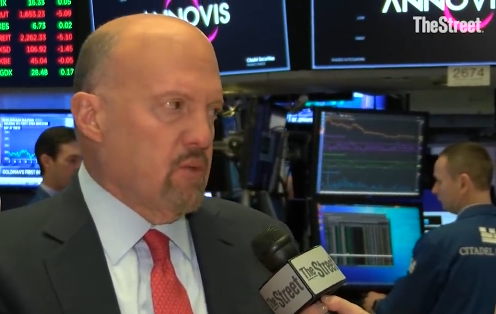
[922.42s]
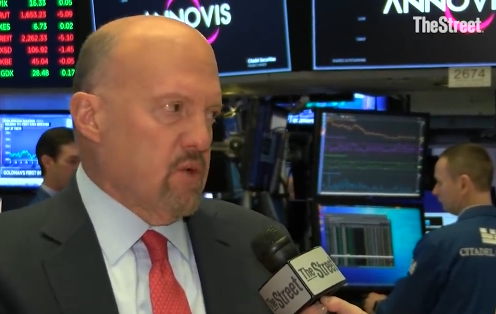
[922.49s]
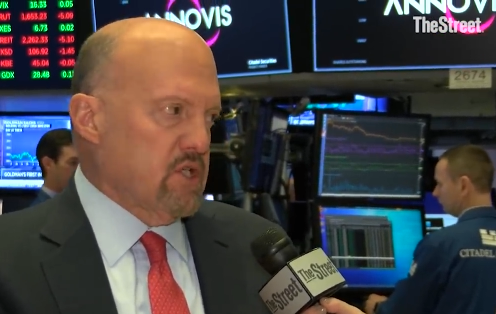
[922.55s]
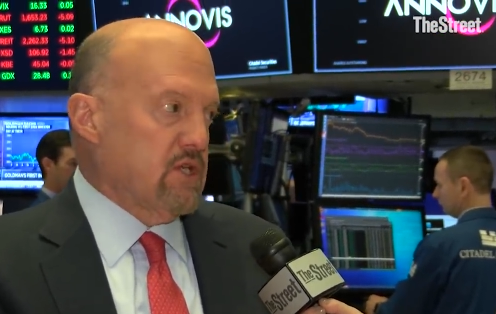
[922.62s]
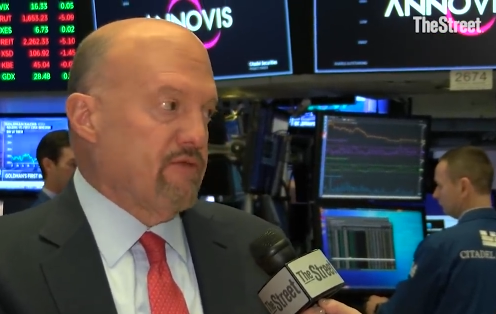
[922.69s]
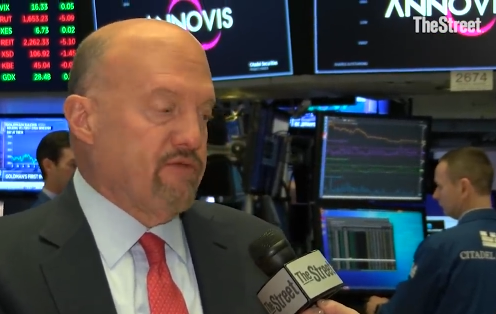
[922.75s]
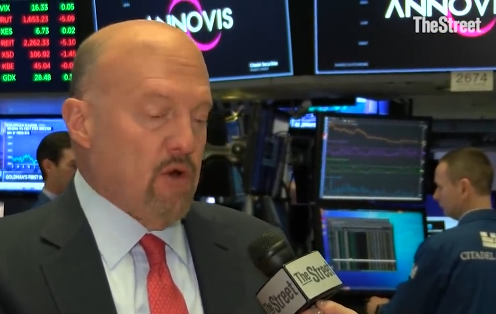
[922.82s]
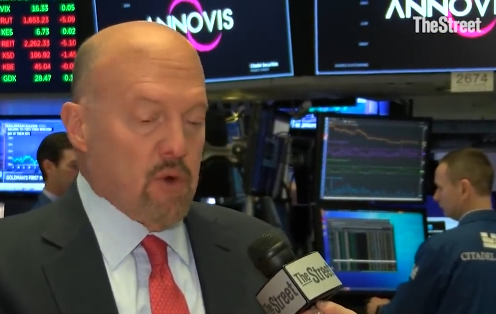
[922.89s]

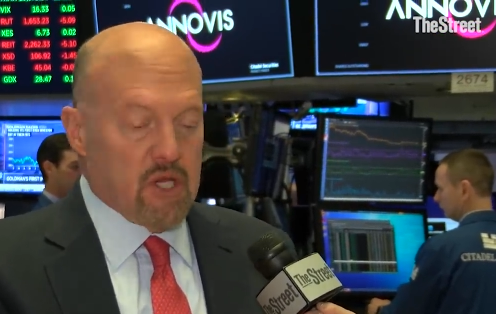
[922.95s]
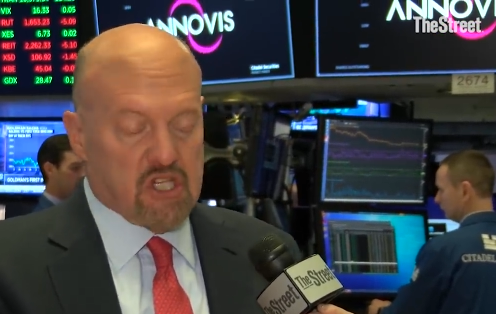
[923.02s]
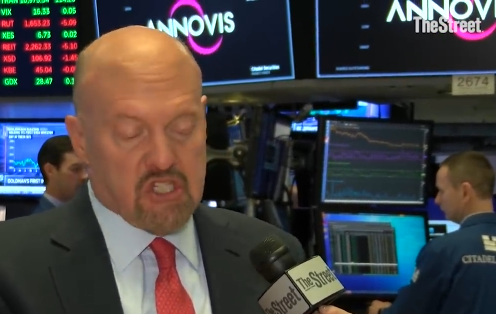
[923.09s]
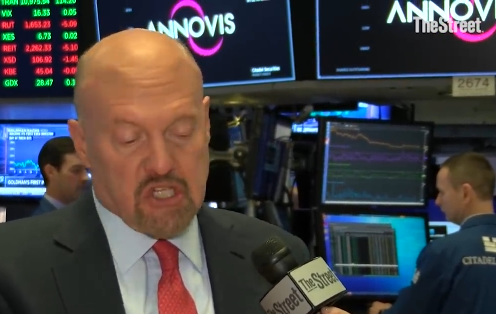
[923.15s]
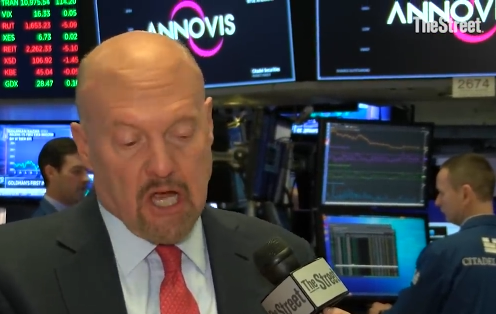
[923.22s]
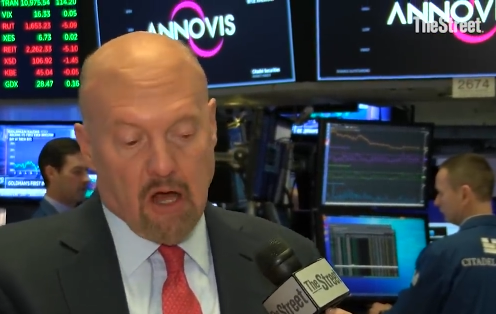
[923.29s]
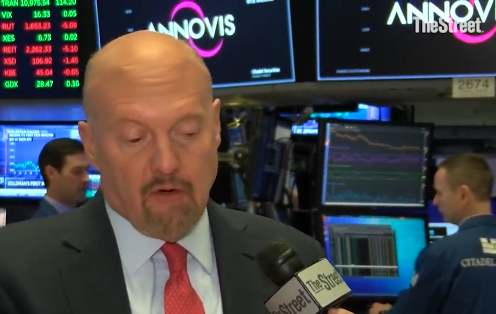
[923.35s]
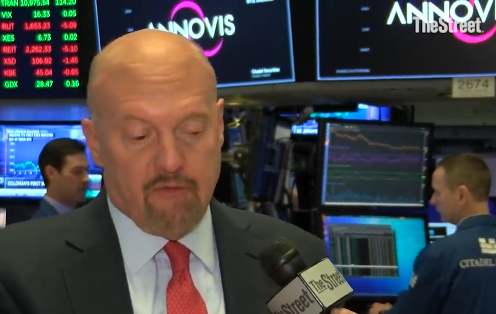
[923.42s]
Speaker 1: was the phone
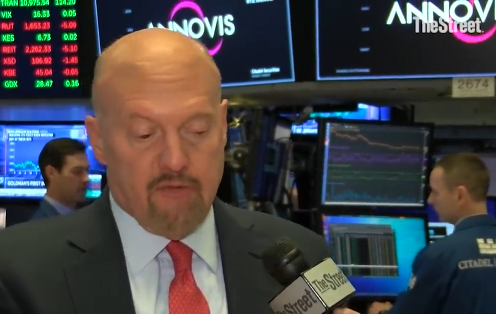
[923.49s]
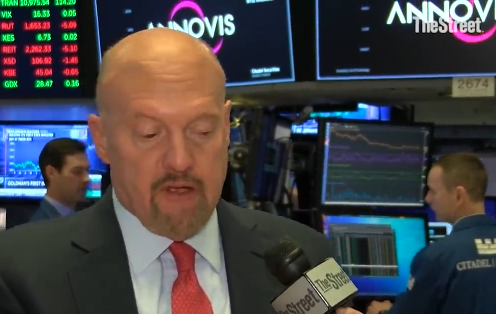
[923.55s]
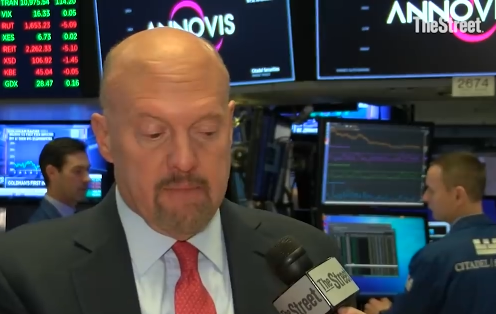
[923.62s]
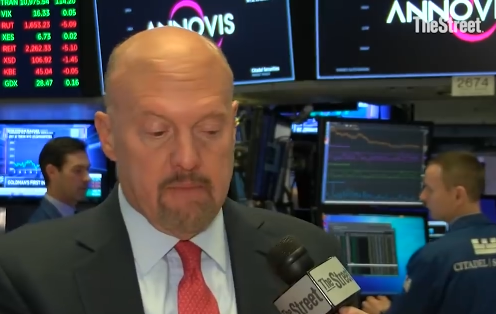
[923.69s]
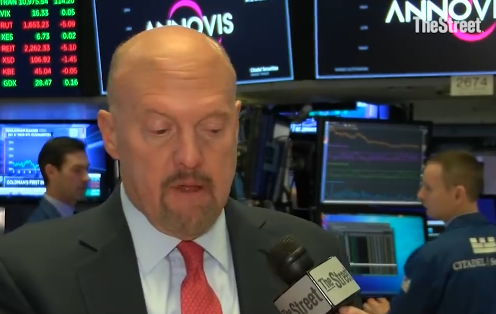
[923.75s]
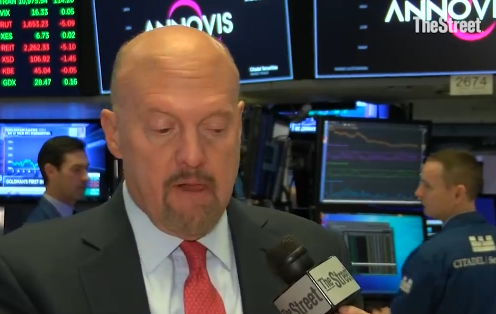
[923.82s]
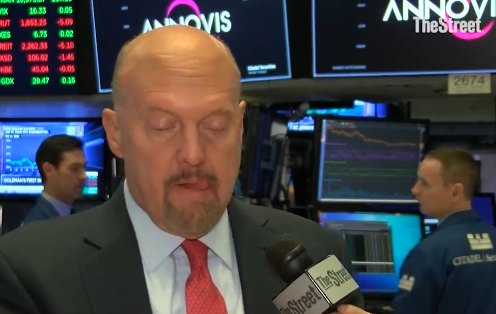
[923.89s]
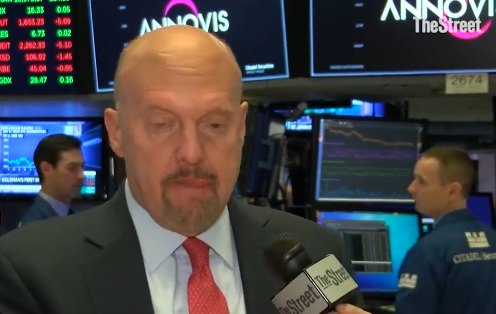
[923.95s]
itself.
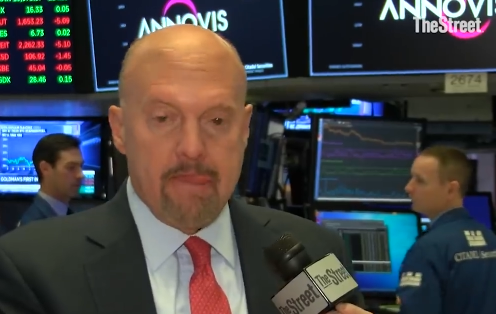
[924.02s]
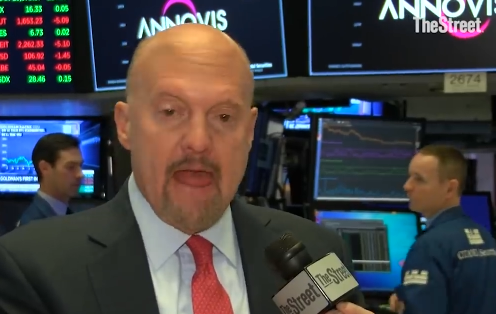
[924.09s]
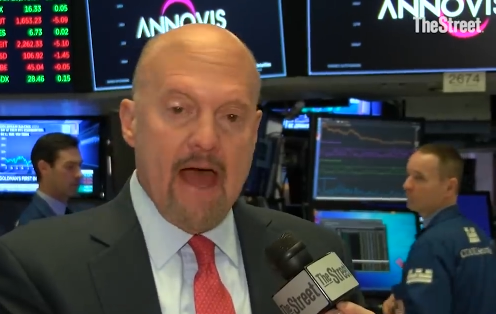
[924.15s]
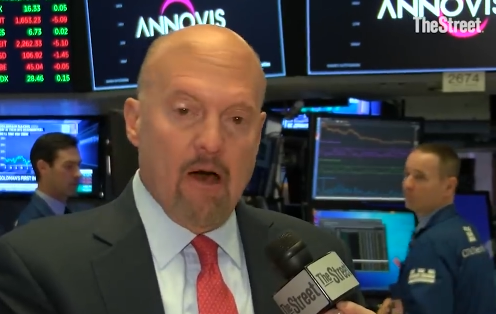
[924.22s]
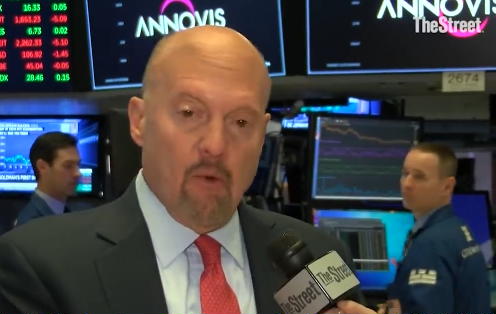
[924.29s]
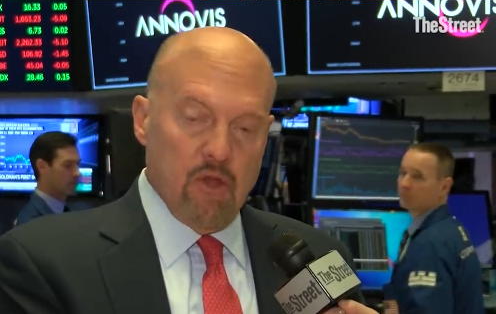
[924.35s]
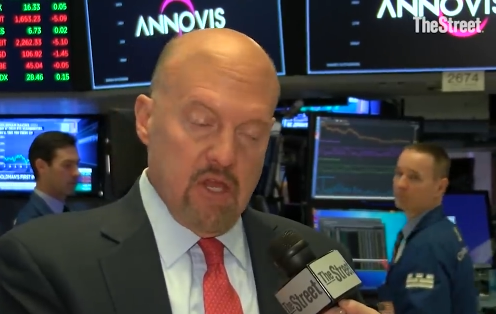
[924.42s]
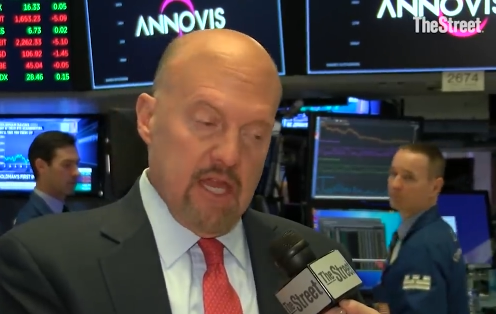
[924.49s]
And
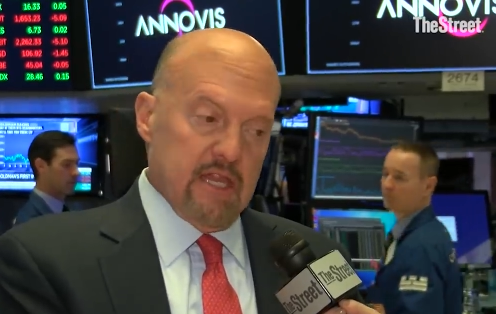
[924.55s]
now when you